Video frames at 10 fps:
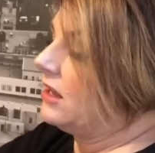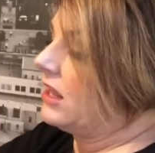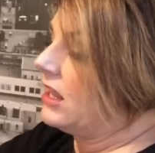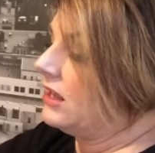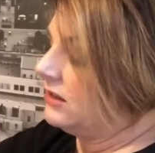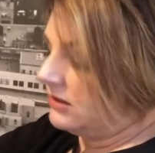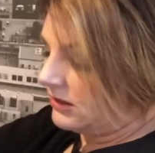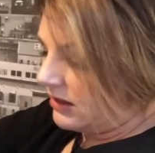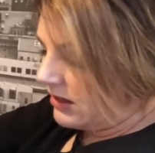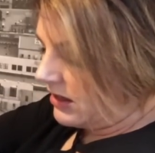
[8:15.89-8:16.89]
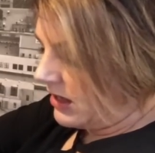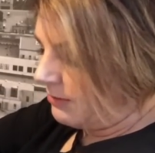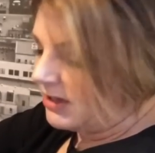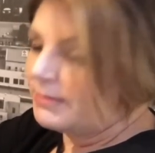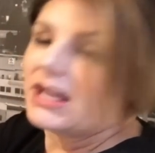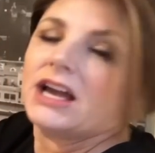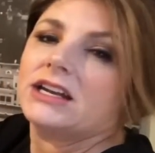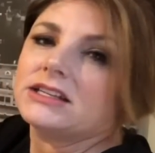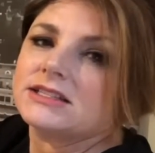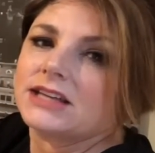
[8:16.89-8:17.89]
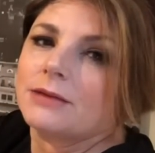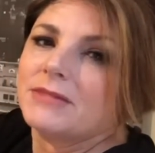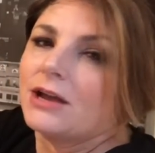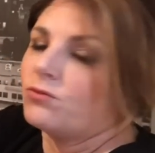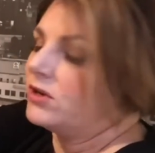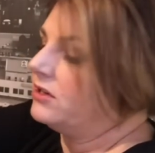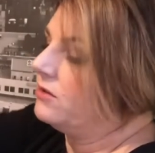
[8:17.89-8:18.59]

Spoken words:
And I'm going to be honest, I'm not one of